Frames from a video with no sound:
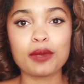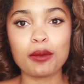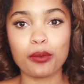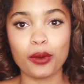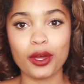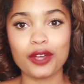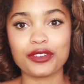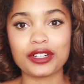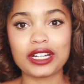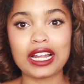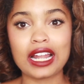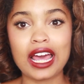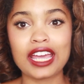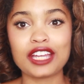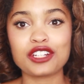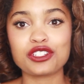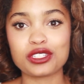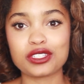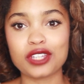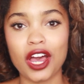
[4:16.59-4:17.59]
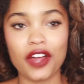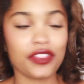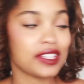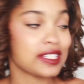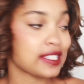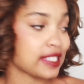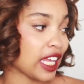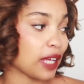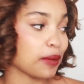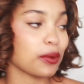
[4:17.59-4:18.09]
my boyfriend and I just got
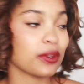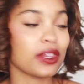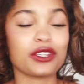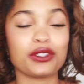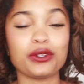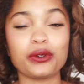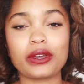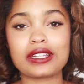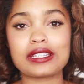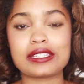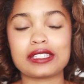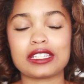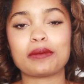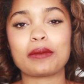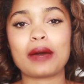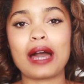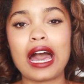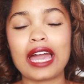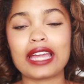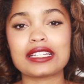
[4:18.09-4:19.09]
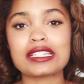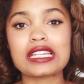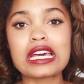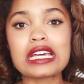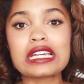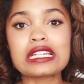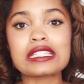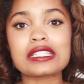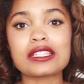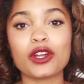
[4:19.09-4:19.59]
this table that you can see behind
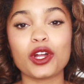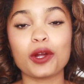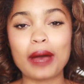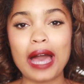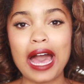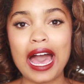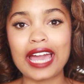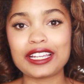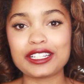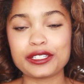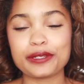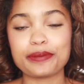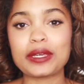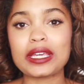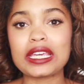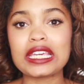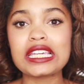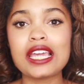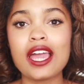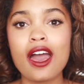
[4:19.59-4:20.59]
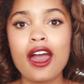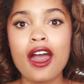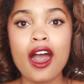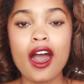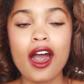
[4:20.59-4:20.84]
us or behind me.